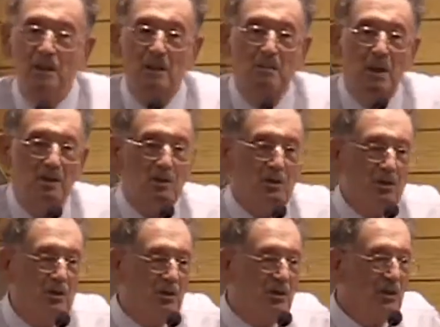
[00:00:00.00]
in
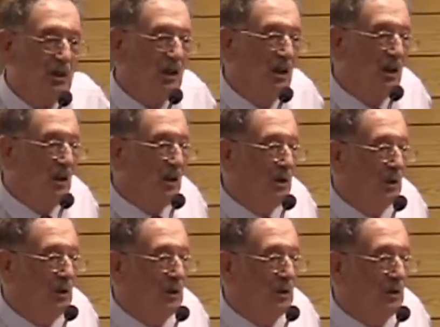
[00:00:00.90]
Damascus
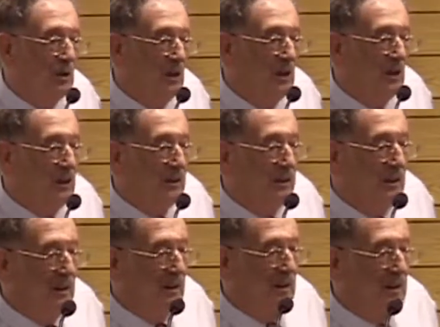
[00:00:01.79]
or
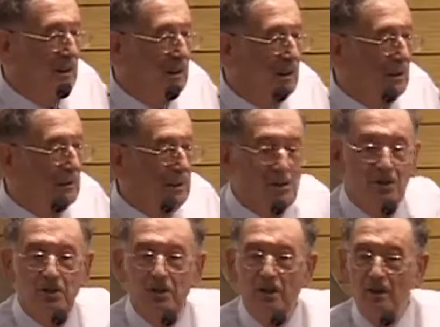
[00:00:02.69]
the
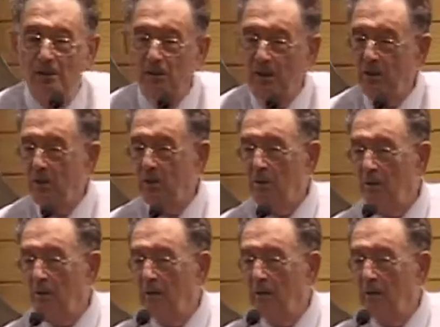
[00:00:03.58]
mission in Beirut.